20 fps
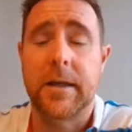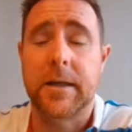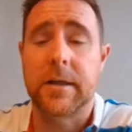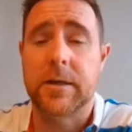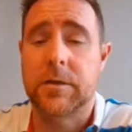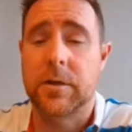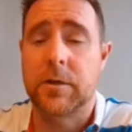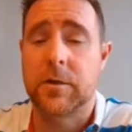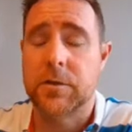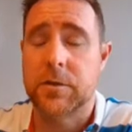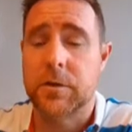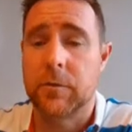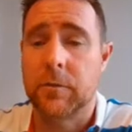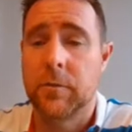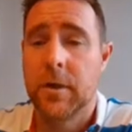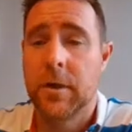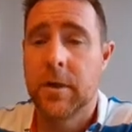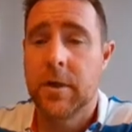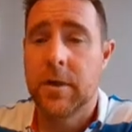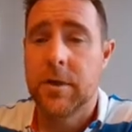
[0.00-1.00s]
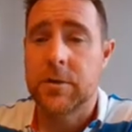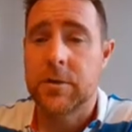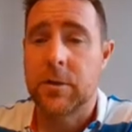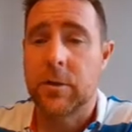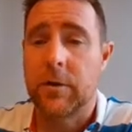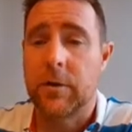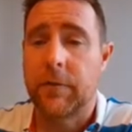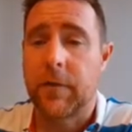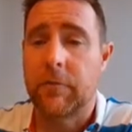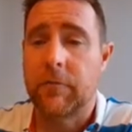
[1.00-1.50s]
links onto. So
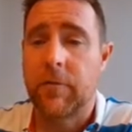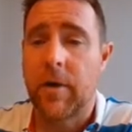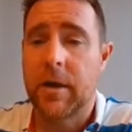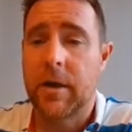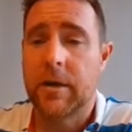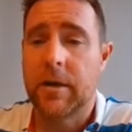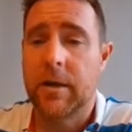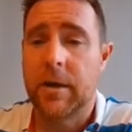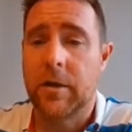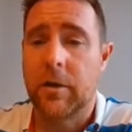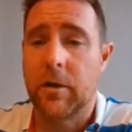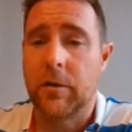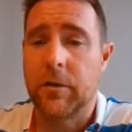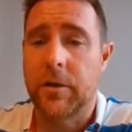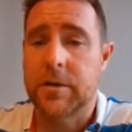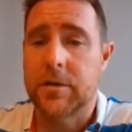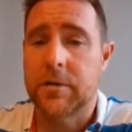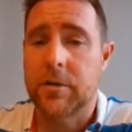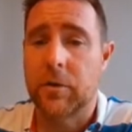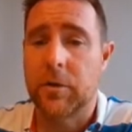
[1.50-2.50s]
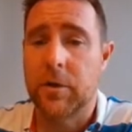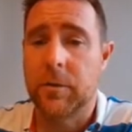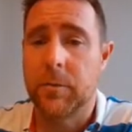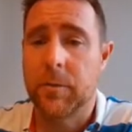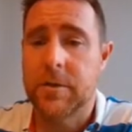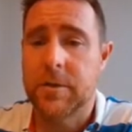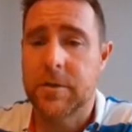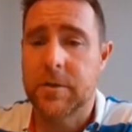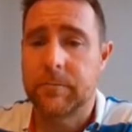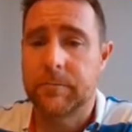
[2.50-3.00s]
if I right click on this
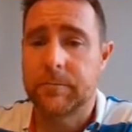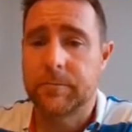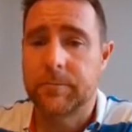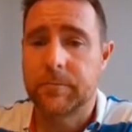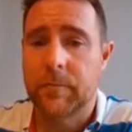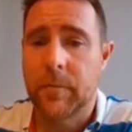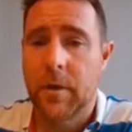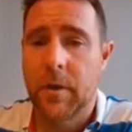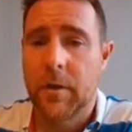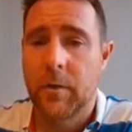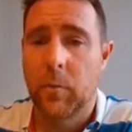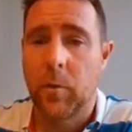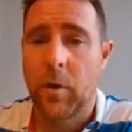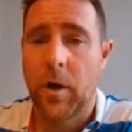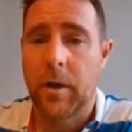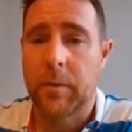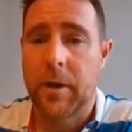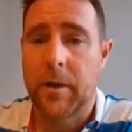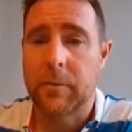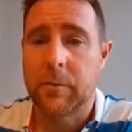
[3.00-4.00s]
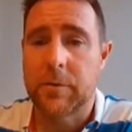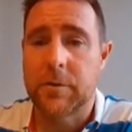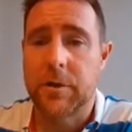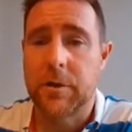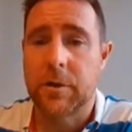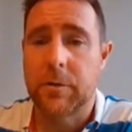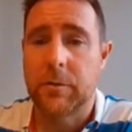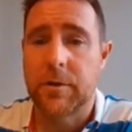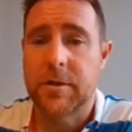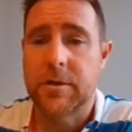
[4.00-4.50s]
document, what I'm able to
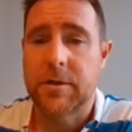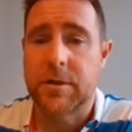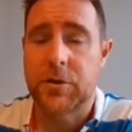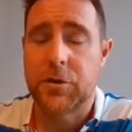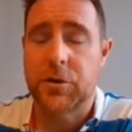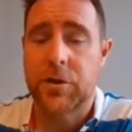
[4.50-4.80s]
do is to